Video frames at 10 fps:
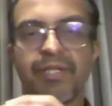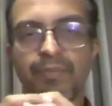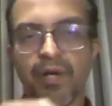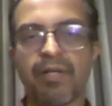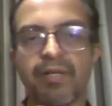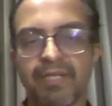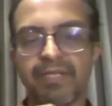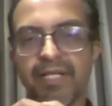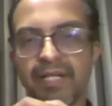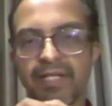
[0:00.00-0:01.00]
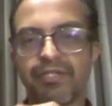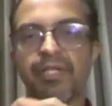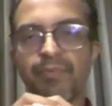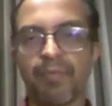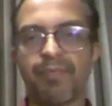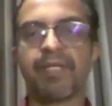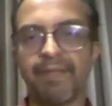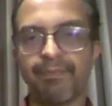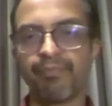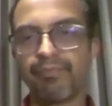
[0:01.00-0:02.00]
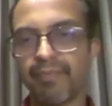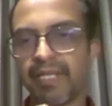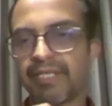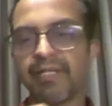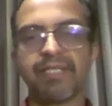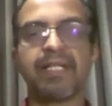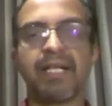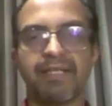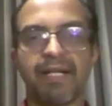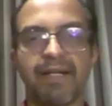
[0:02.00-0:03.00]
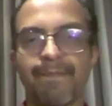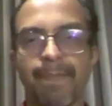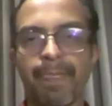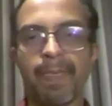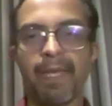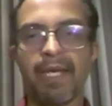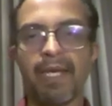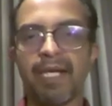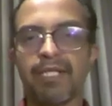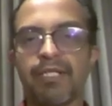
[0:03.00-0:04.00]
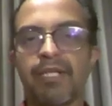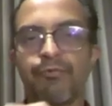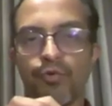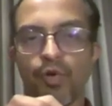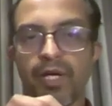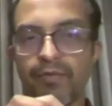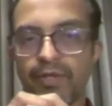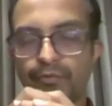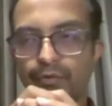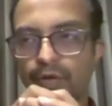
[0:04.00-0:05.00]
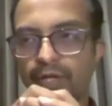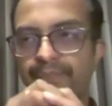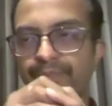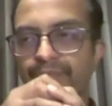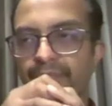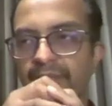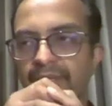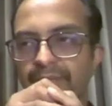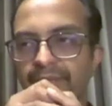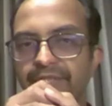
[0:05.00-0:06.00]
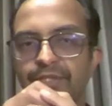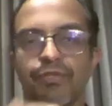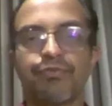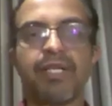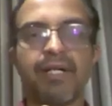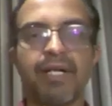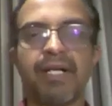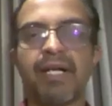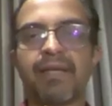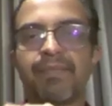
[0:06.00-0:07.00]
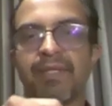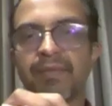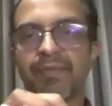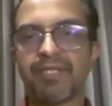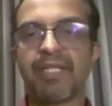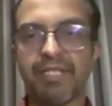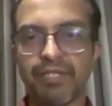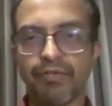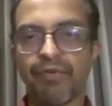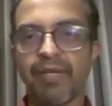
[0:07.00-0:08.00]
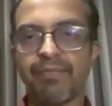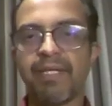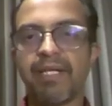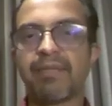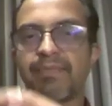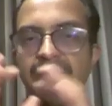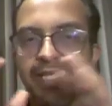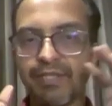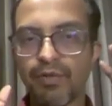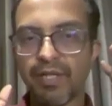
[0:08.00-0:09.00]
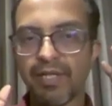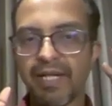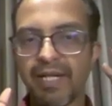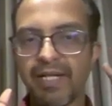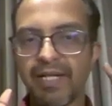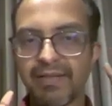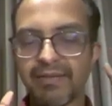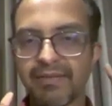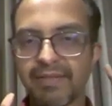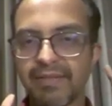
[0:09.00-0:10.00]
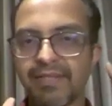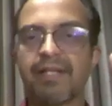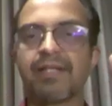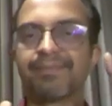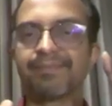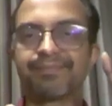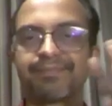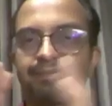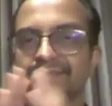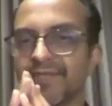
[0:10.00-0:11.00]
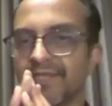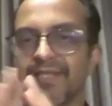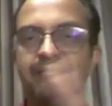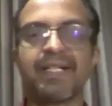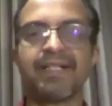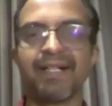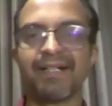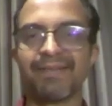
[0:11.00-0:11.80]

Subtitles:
product, it's an industrial property. Let's understand that. If you are in the business of generating IP and commercialization of IP, it means you are creating a startup. Just understand that.